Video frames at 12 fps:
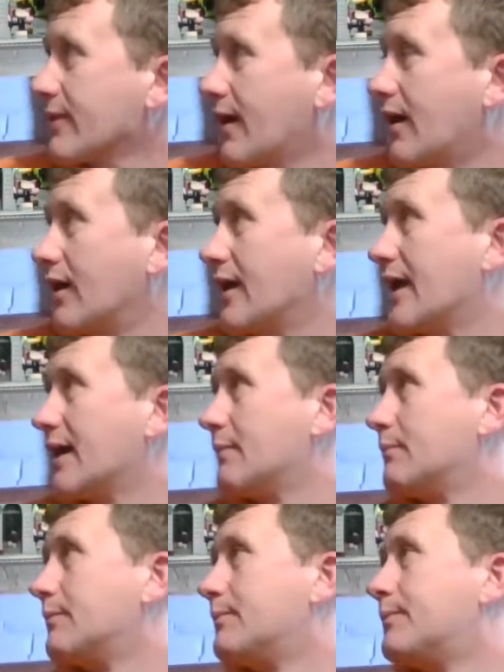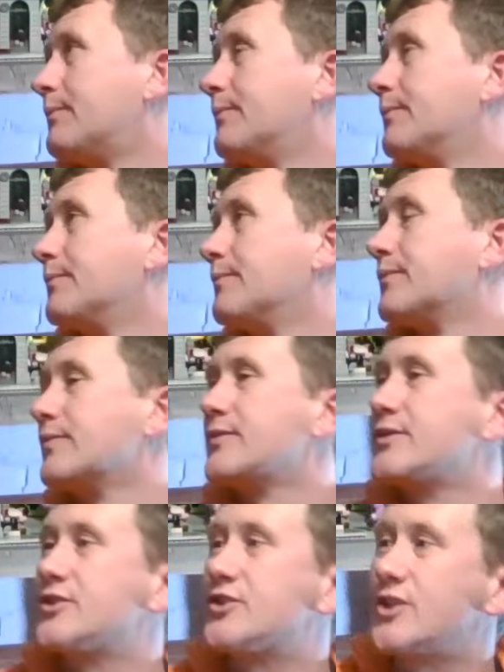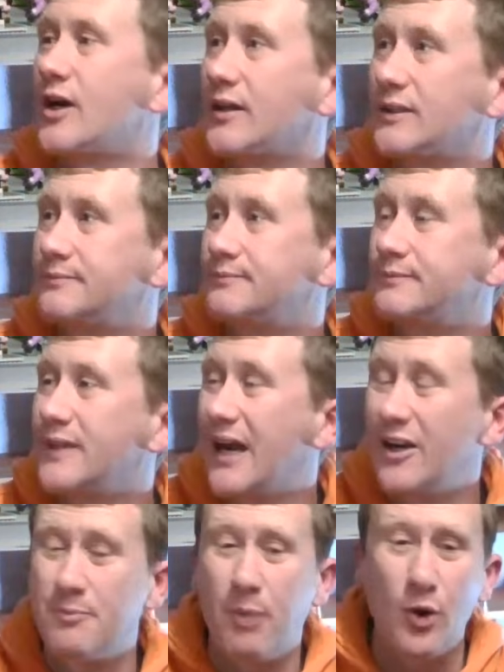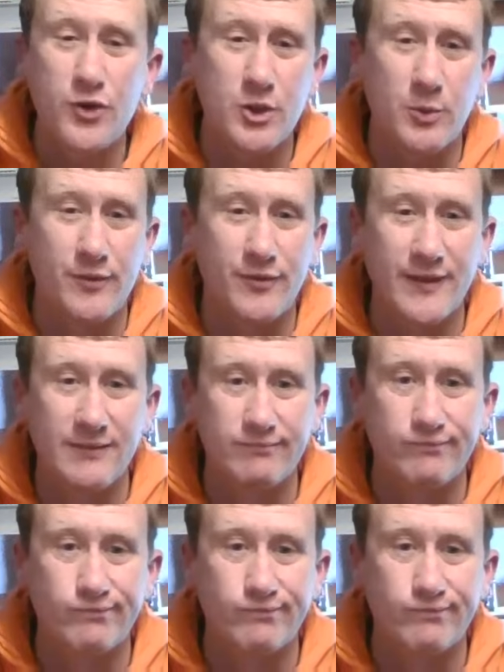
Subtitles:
I am stuck. Harry Potter would fit.